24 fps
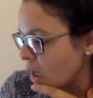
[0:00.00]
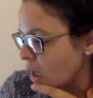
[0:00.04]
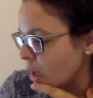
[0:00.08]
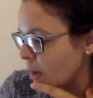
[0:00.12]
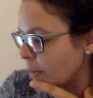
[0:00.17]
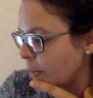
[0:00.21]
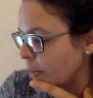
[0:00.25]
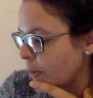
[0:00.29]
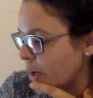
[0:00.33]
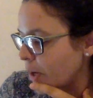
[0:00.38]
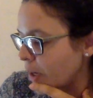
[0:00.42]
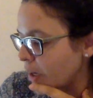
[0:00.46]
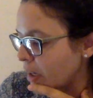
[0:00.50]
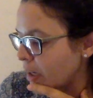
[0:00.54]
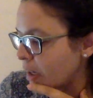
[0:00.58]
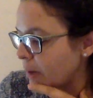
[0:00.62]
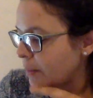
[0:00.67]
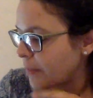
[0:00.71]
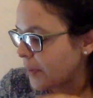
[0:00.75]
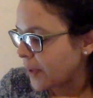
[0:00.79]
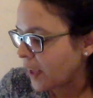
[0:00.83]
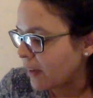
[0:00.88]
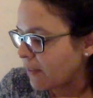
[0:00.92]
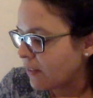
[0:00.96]
But a
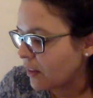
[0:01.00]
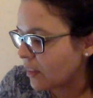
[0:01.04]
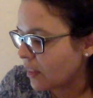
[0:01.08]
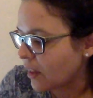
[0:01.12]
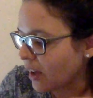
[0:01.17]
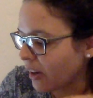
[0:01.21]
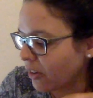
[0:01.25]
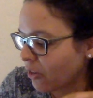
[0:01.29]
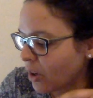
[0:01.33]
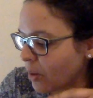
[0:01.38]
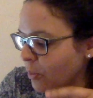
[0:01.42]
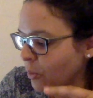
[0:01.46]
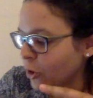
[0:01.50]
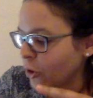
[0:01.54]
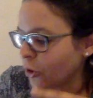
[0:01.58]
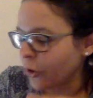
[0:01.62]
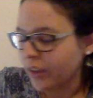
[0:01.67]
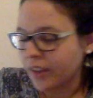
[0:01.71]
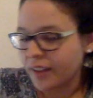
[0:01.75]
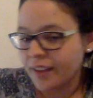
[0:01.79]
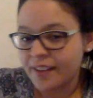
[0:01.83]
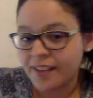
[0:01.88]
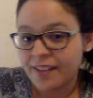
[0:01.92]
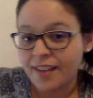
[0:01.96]
PV diagram will look
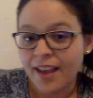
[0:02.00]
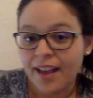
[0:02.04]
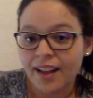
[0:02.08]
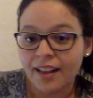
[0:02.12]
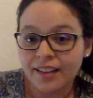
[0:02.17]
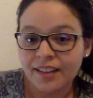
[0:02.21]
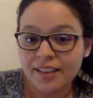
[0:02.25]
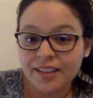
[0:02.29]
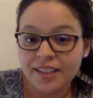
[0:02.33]
exactly